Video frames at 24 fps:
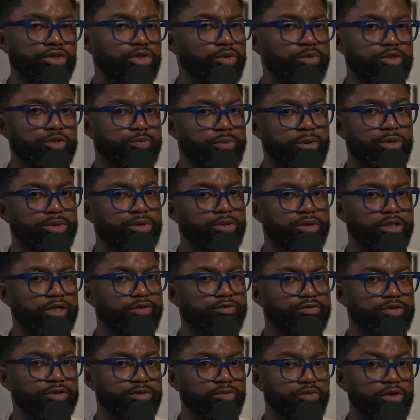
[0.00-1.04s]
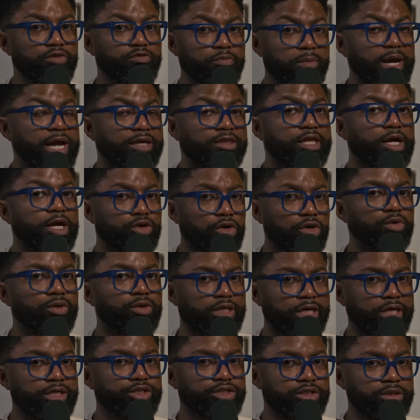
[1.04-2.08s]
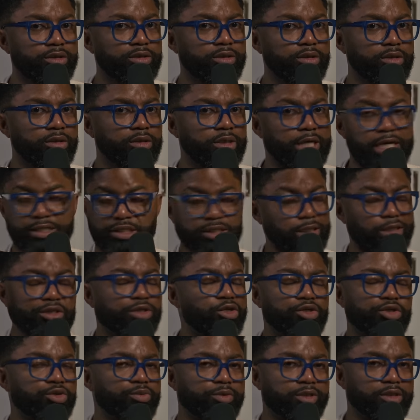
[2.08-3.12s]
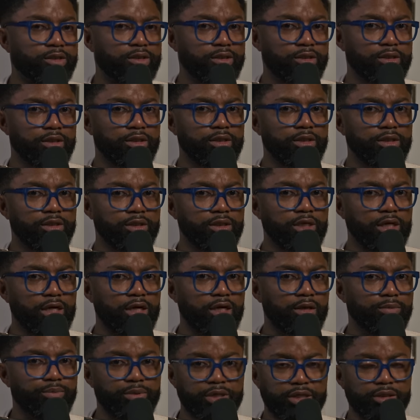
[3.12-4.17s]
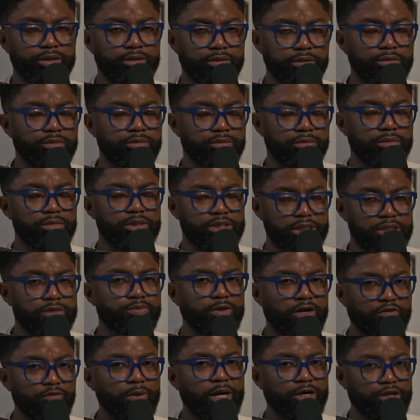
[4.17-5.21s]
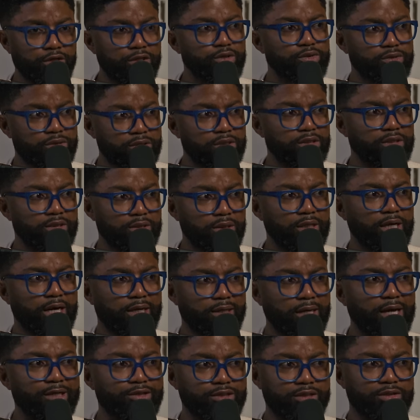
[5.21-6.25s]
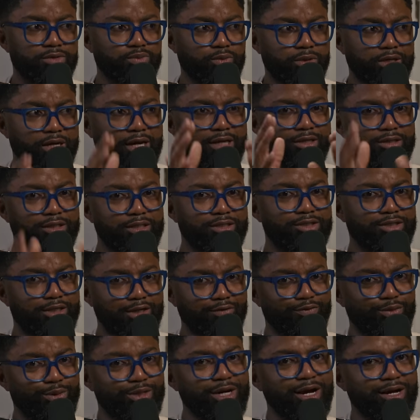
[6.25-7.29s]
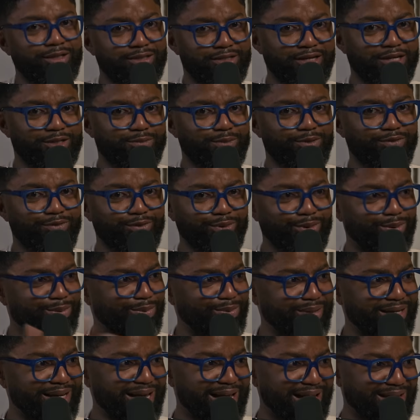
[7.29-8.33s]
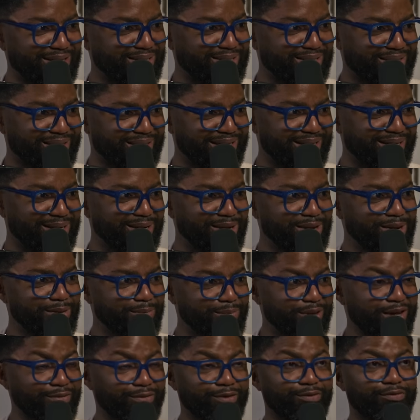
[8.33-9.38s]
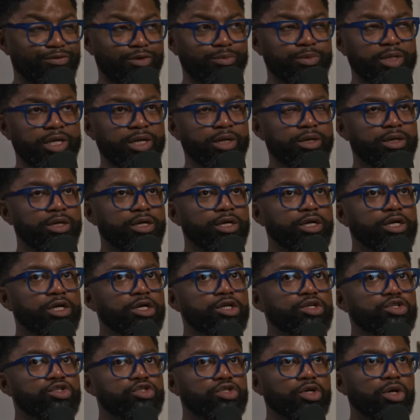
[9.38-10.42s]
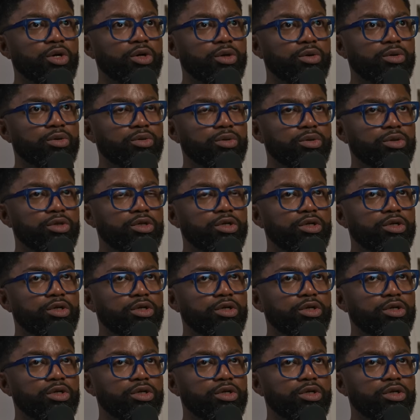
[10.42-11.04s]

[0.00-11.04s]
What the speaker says: to do with spiritual gifts. We've made that correlation, has nothing to do with it. But since everybody uses it, I just want to at least give you context before we actually pivot from there. So